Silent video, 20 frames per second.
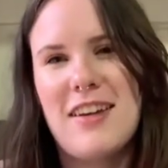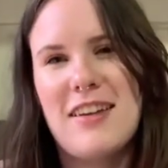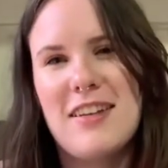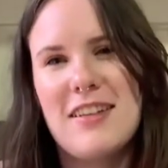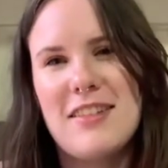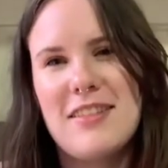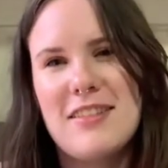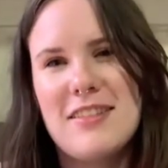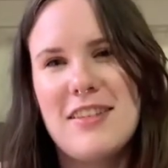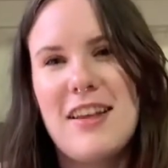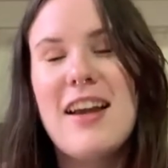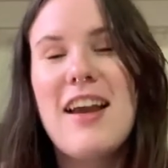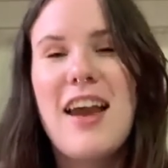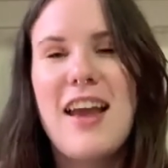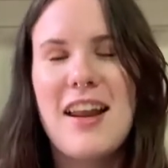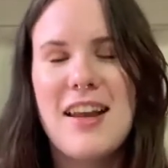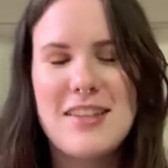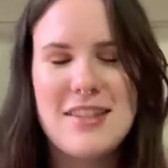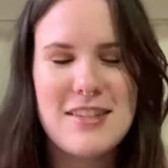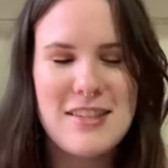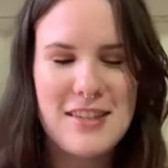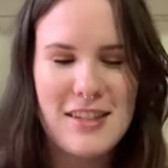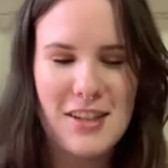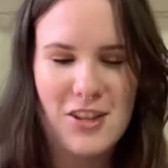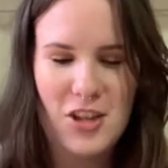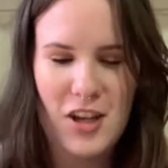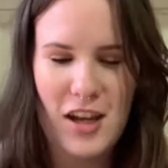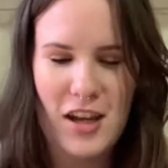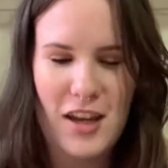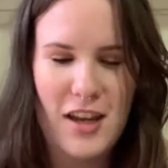And again, as the
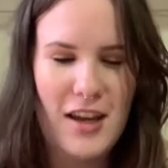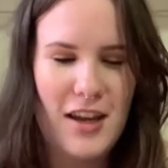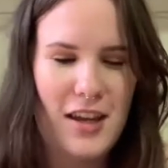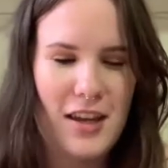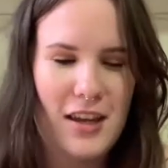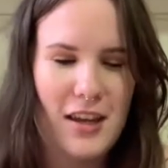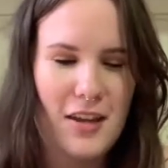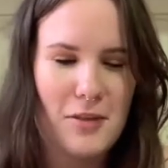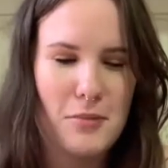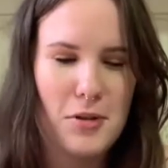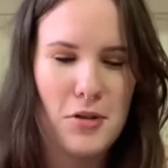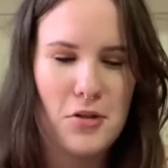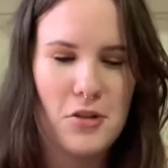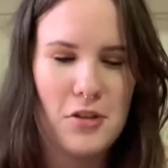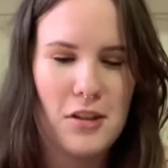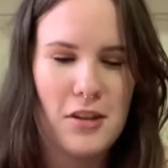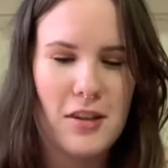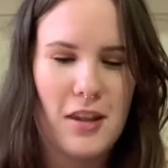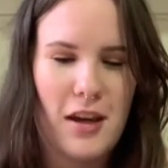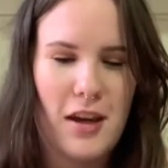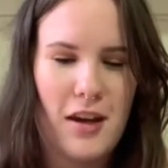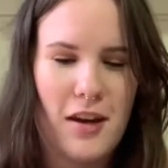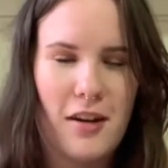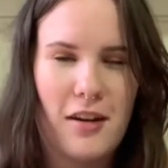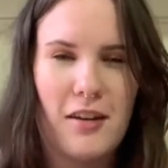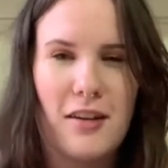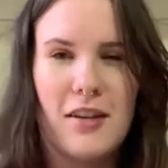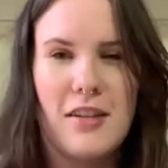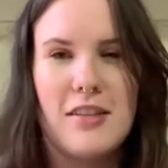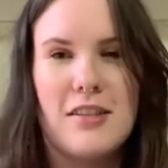DJ, I am usually
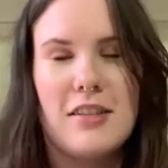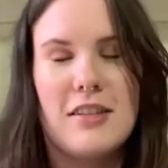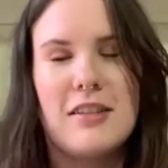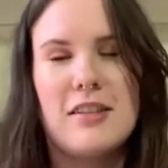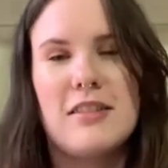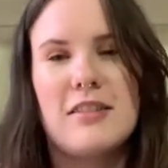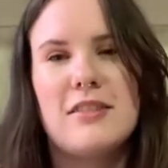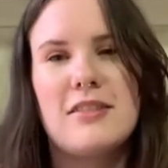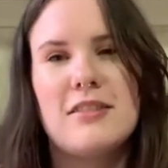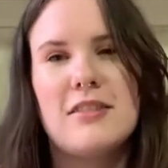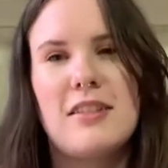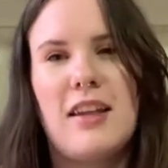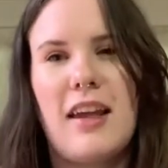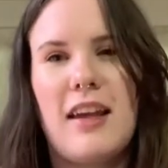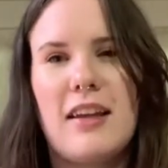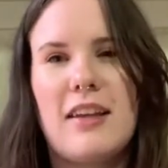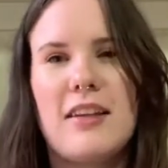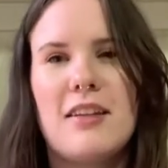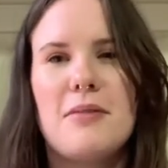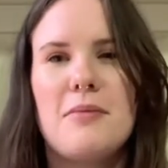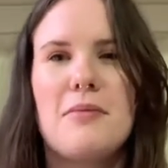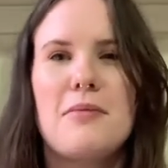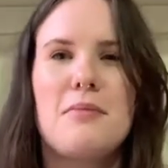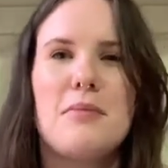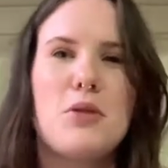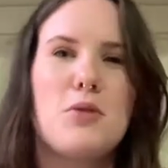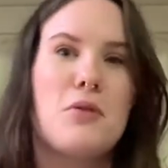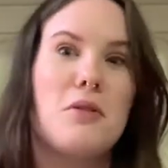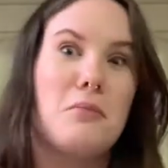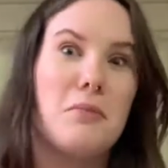there until like
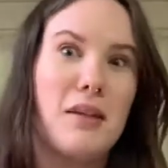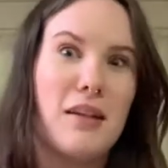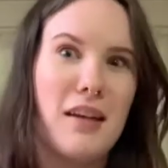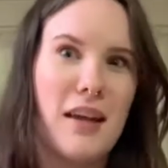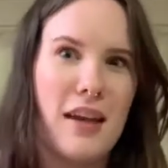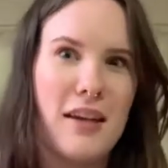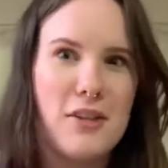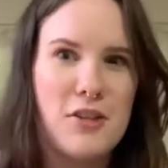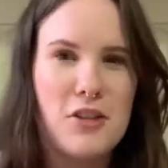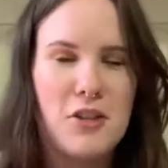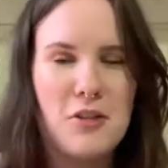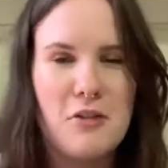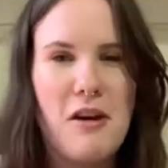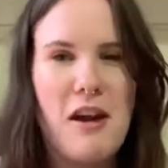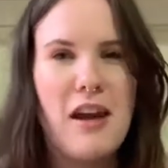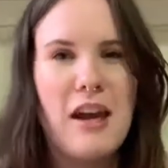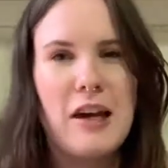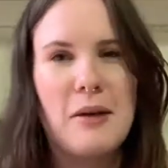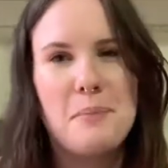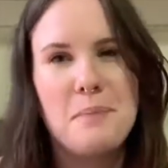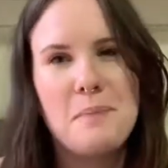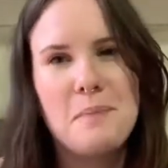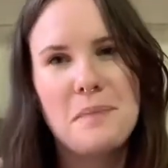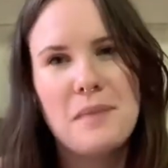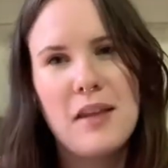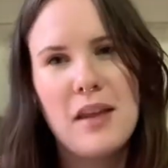between midnight and 2 a.m.